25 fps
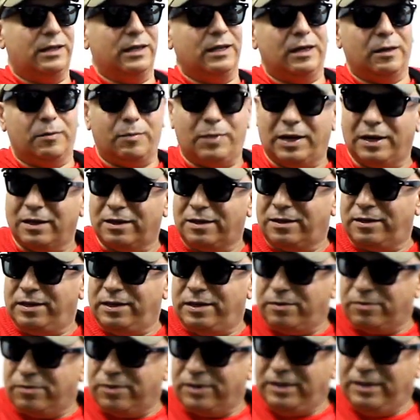think about
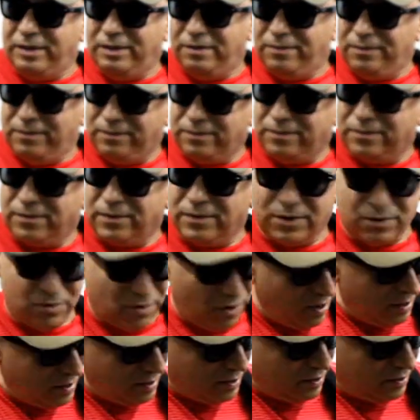theory,
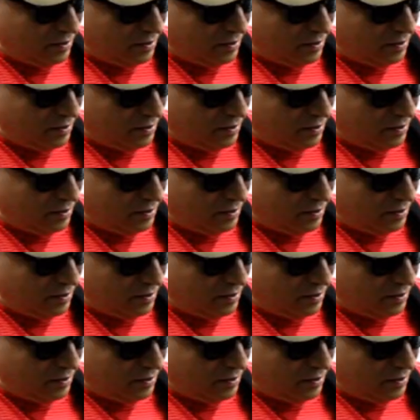right?